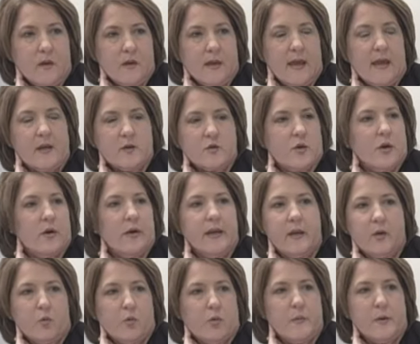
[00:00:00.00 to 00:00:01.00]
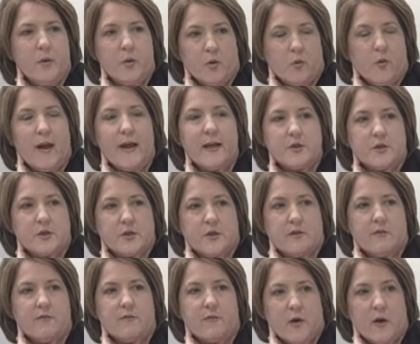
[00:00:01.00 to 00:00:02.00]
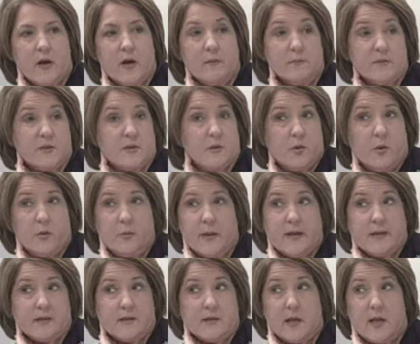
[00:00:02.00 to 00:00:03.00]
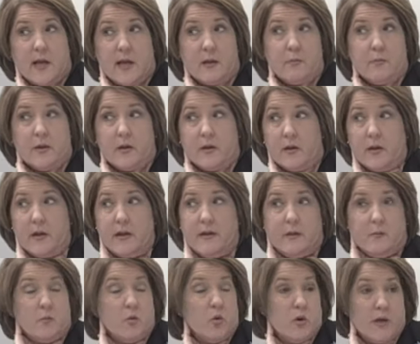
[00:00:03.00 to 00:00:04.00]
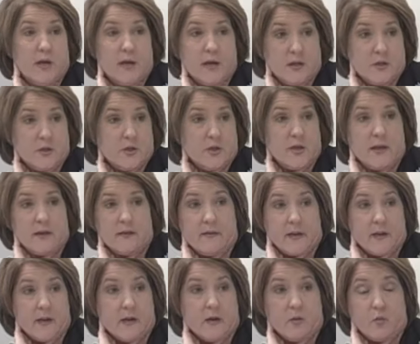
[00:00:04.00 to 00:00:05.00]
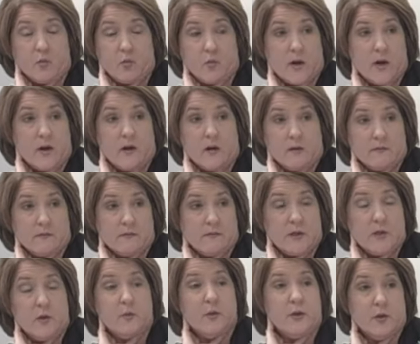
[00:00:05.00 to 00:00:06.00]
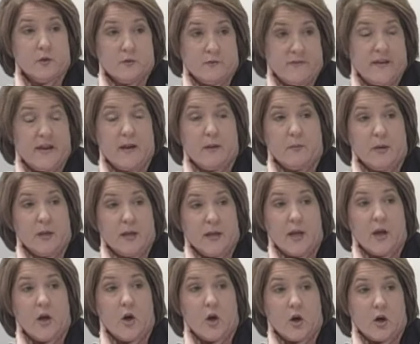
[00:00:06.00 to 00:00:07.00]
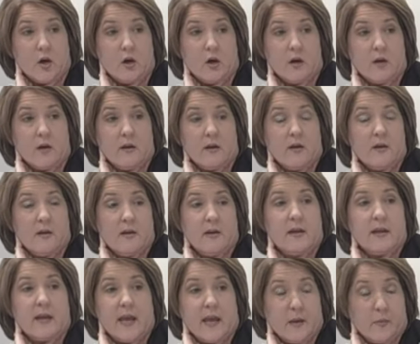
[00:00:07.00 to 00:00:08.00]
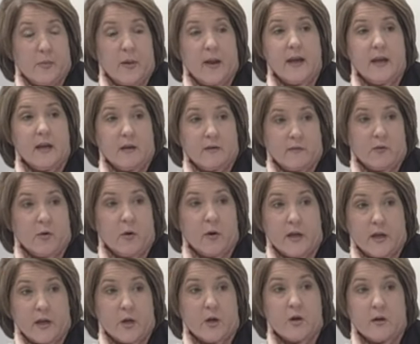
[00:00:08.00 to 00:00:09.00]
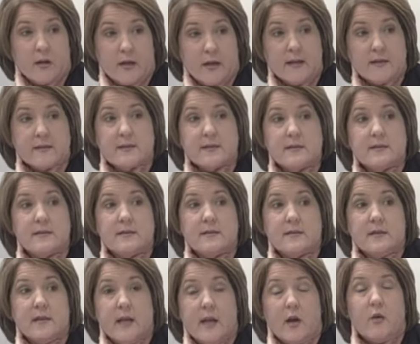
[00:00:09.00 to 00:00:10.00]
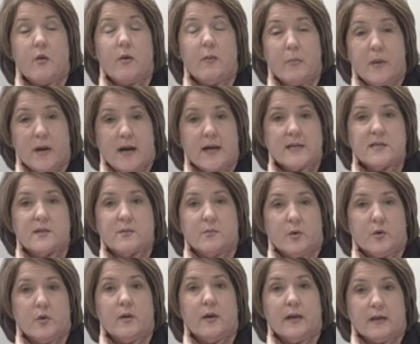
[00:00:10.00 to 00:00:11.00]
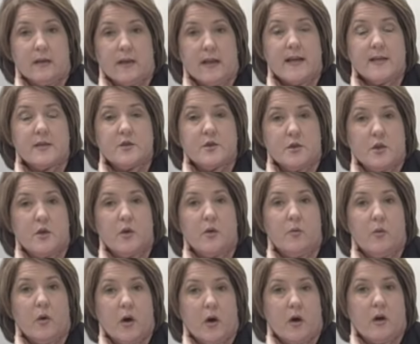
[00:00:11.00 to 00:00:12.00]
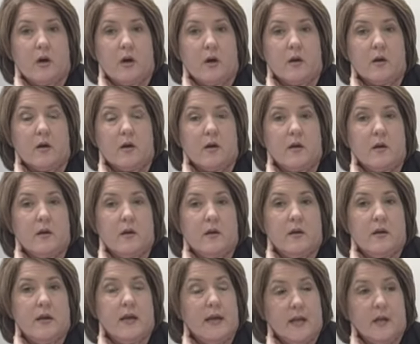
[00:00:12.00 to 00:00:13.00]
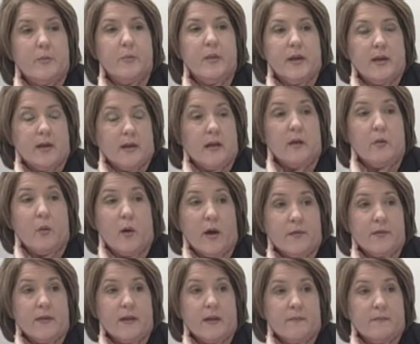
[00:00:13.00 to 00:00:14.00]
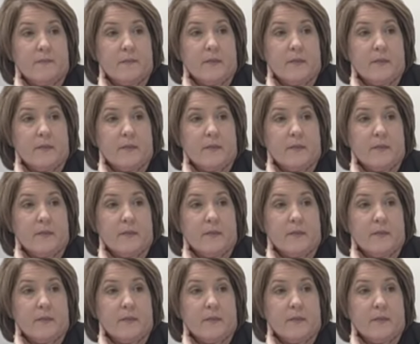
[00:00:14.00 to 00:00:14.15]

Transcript: can't draw any remuneration from. So who pays the light bill and the mortgage and the while you and your family are campaigning for a year? It's near impossible unless you are independently wealthy